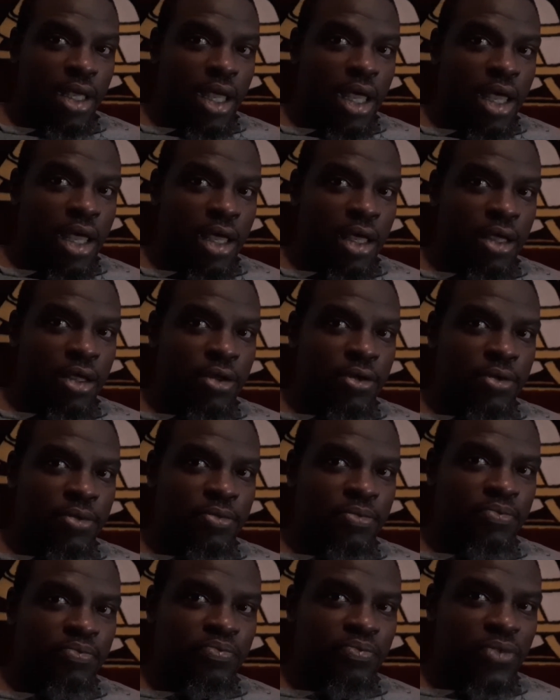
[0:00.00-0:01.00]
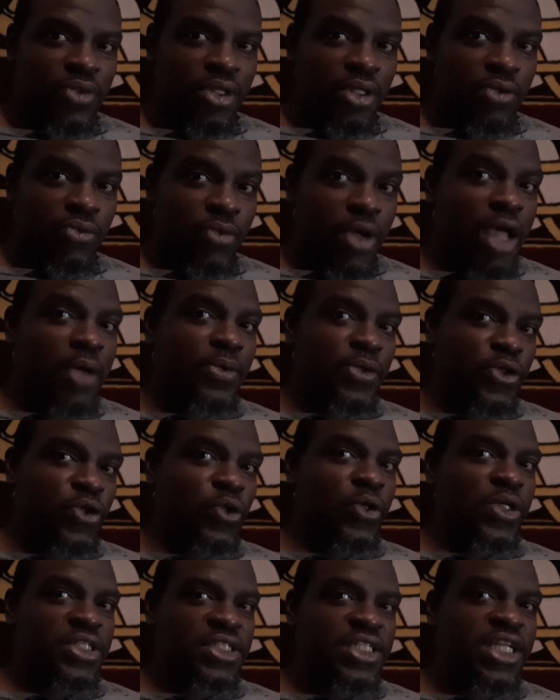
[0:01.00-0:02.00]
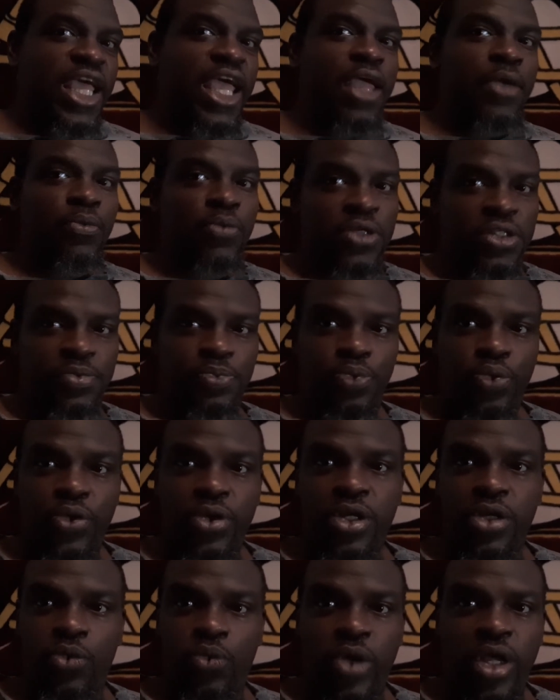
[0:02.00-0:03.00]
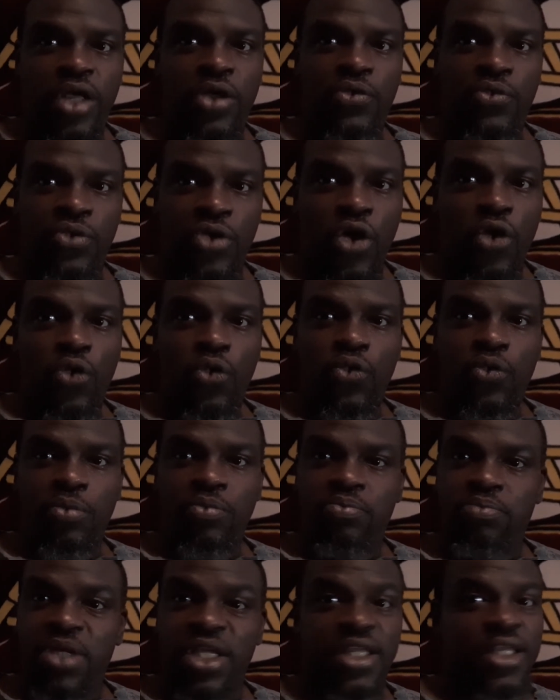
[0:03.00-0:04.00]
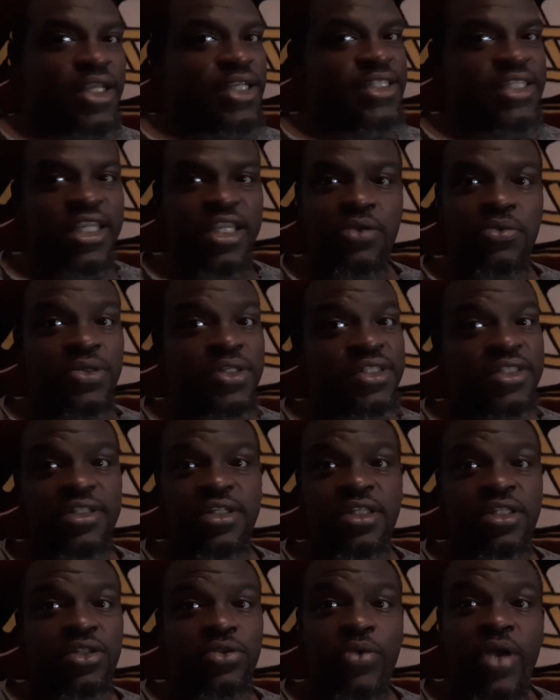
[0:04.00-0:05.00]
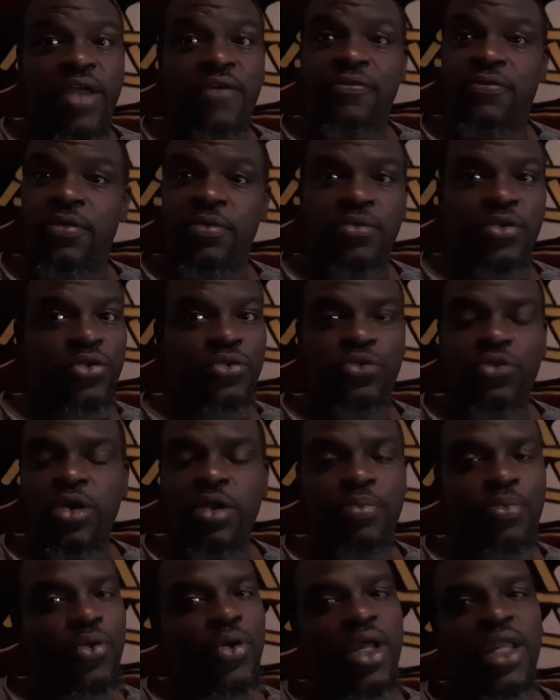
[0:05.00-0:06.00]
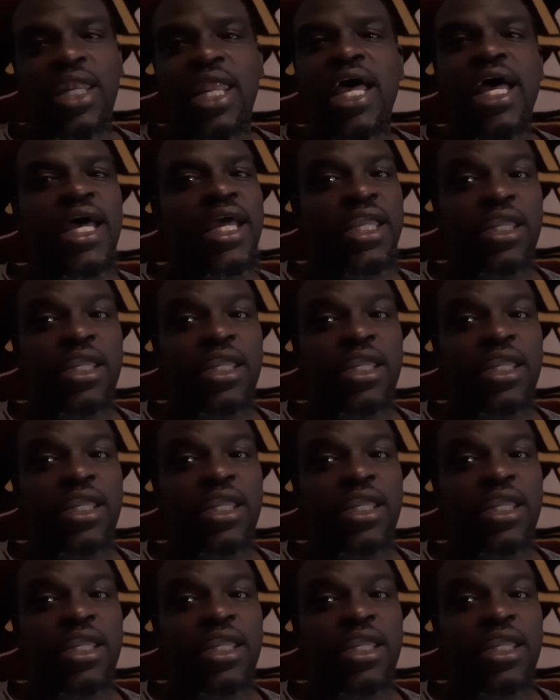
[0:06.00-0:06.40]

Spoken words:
Um, Robert Ory's name was pretty well known because he was a threat from the 3 point line.